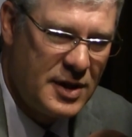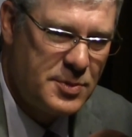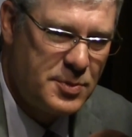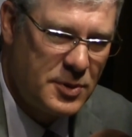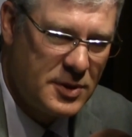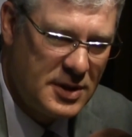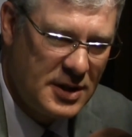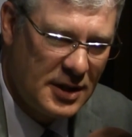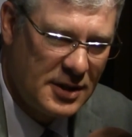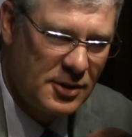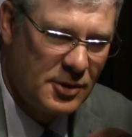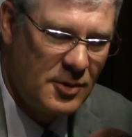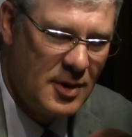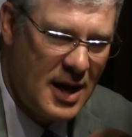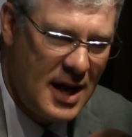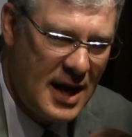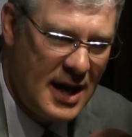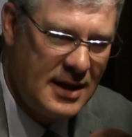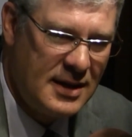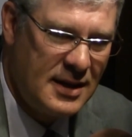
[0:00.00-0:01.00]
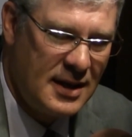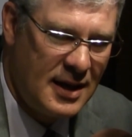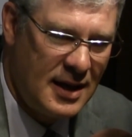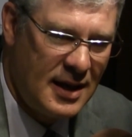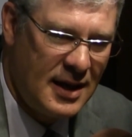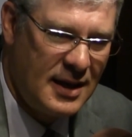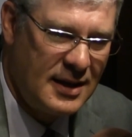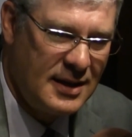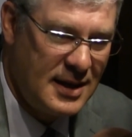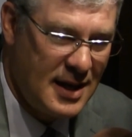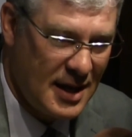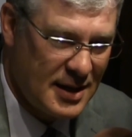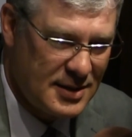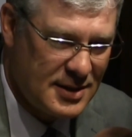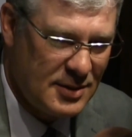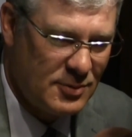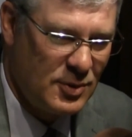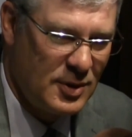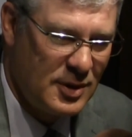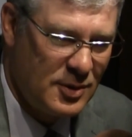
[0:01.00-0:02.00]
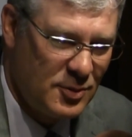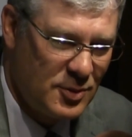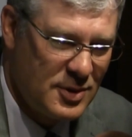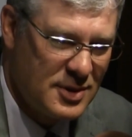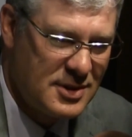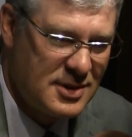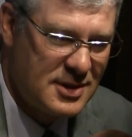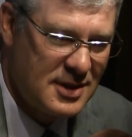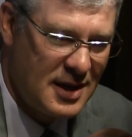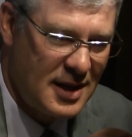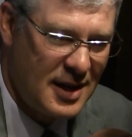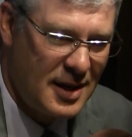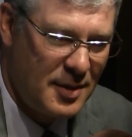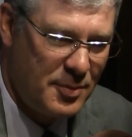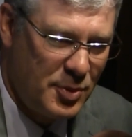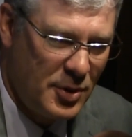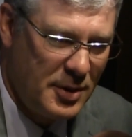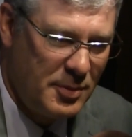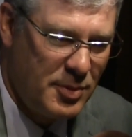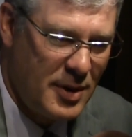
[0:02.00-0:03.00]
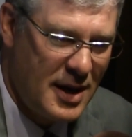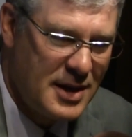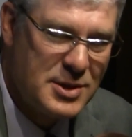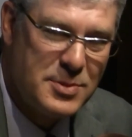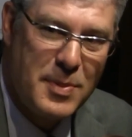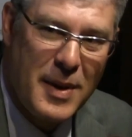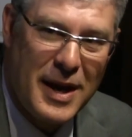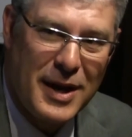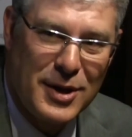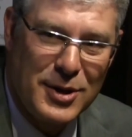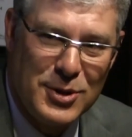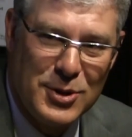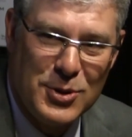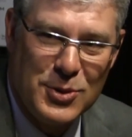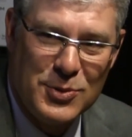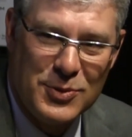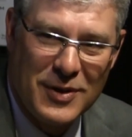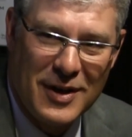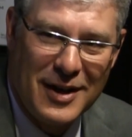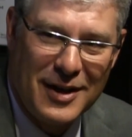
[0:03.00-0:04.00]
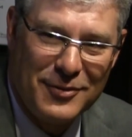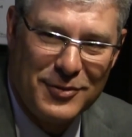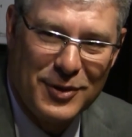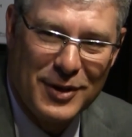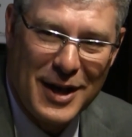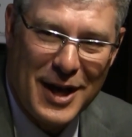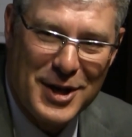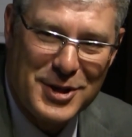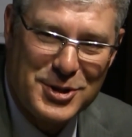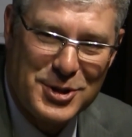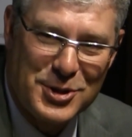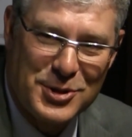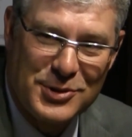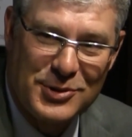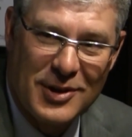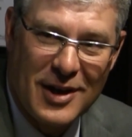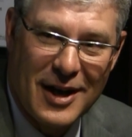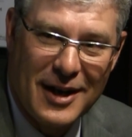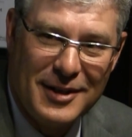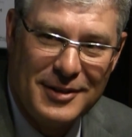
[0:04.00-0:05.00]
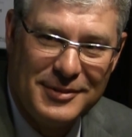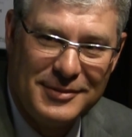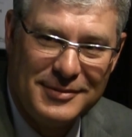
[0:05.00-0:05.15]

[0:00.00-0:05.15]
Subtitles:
particular ride, yes, it was pretty brand spanking new for last year's ride.